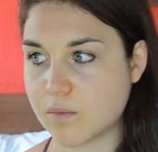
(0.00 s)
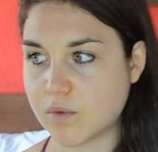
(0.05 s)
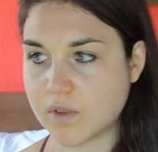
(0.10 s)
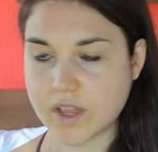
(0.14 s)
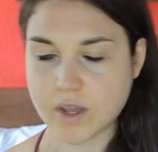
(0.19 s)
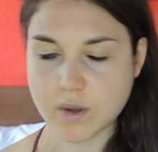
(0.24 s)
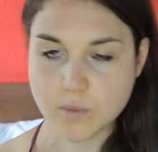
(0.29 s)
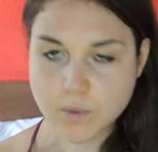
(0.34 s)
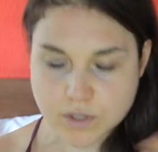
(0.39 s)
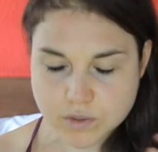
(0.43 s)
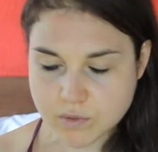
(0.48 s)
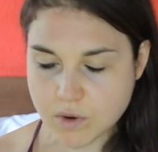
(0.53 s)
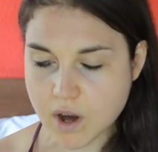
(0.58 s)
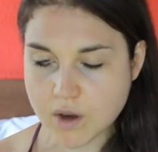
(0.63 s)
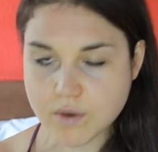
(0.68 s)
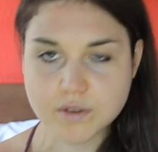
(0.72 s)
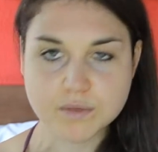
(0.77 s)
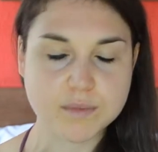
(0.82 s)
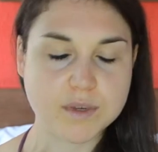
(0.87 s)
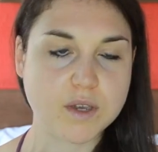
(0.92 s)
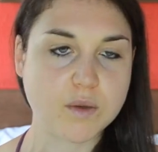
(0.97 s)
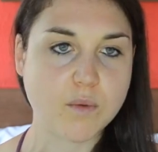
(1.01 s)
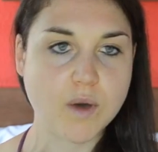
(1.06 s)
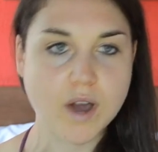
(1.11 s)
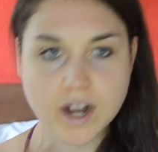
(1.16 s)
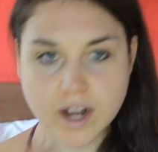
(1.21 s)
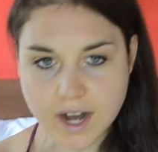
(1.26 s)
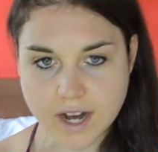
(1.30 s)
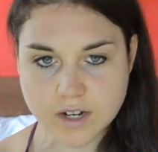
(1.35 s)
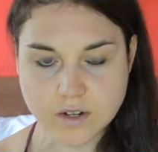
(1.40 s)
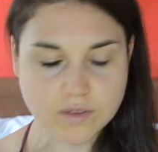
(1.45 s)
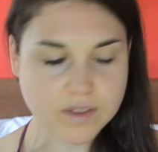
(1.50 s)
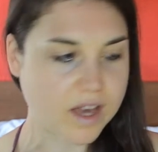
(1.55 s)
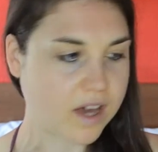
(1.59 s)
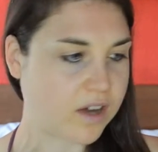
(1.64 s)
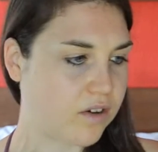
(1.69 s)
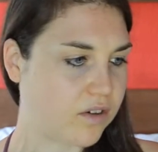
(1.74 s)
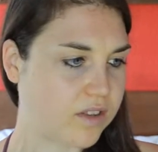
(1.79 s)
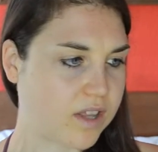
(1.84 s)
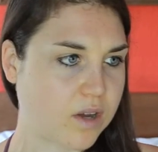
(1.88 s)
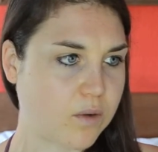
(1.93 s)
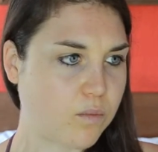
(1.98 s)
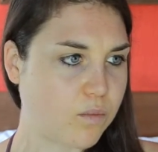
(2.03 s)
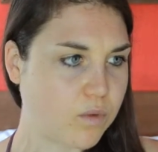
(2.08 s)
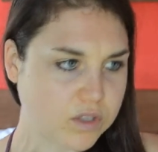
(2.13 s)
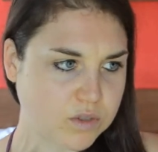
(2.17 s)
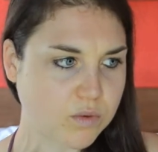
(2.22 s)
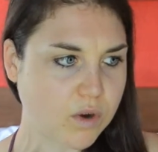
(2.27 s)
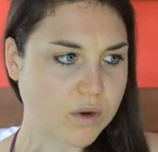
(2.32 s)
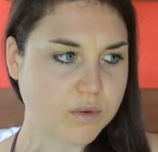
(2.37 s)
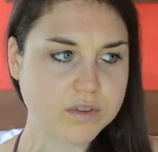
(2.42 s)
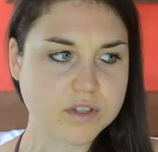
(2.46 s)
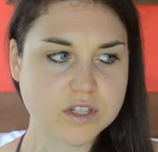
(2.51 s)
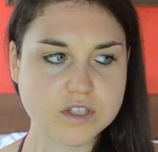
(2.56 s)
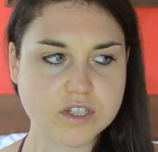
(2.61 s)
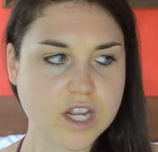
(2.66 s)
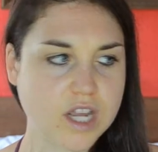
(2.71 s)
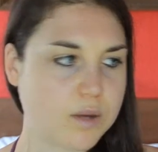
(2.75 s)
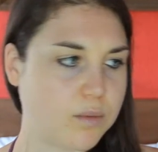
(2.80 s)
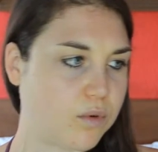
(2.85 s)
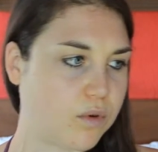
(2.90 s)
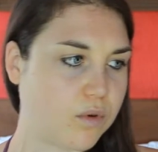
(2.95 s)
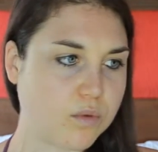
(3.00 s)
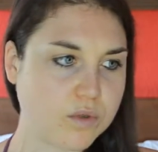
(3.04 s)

Like, what's wrong with me? Why did I do that? Or like, what's wrong with this table?